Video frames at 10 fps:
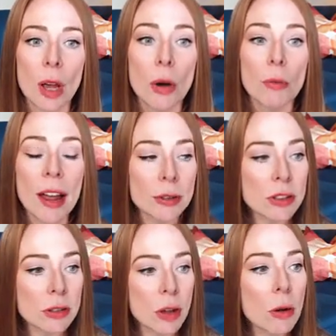Rather
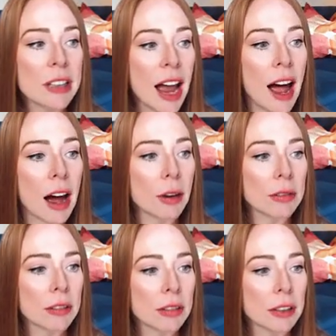slow
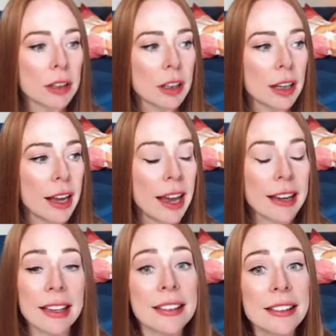down and
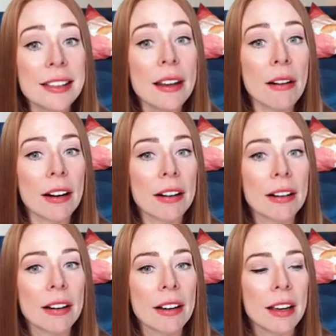consider
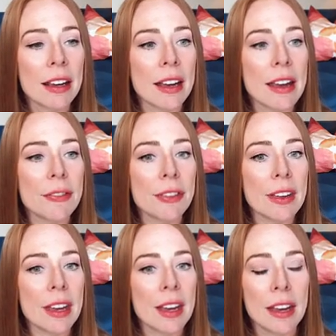if
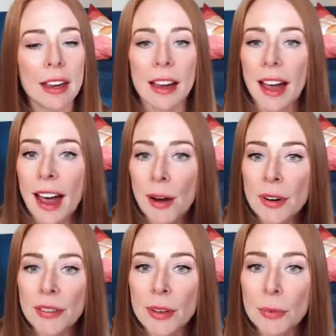the out
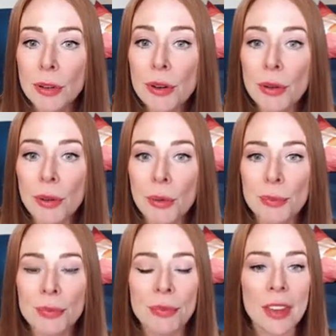of the blue
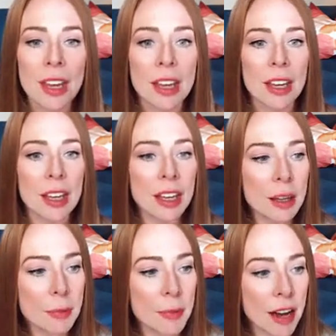
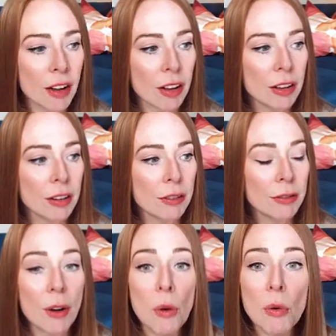email,
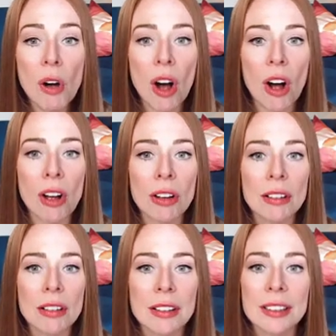phone call,
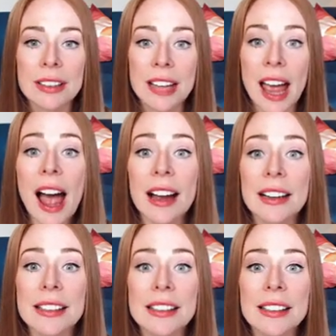
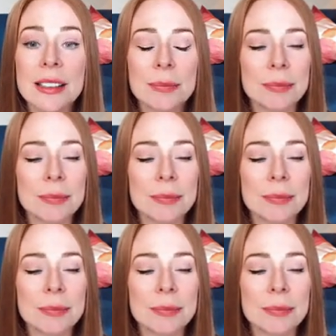text,